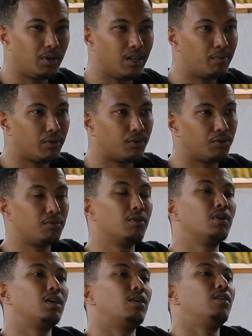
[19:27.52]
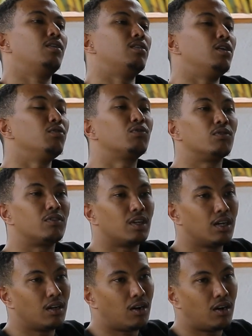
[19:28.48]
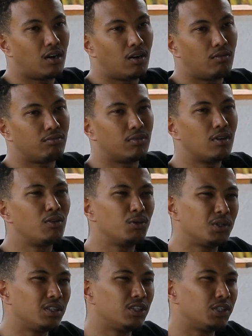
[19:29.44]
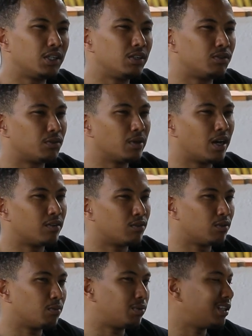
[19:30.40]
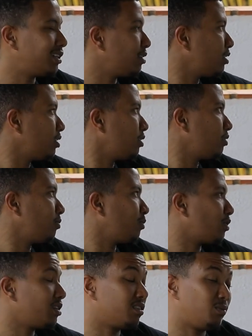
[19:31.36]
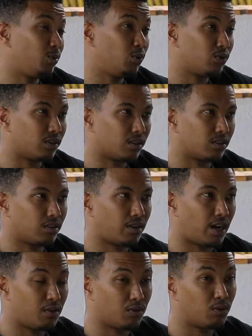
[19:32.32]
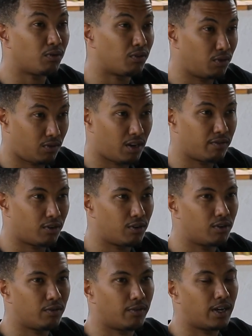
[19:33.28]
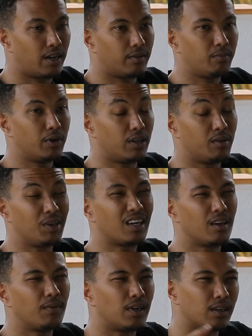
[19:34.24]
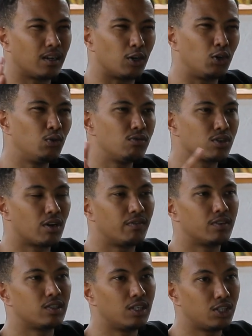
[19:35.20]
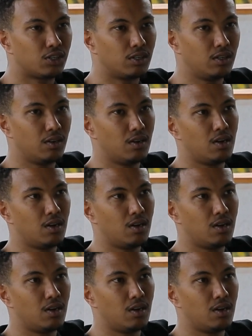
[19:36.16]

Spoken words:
people, they used to say, oh, DJs, you guys don't play Rwandan music. I don't know if you've ever heard of that, but it became like a huge conversation.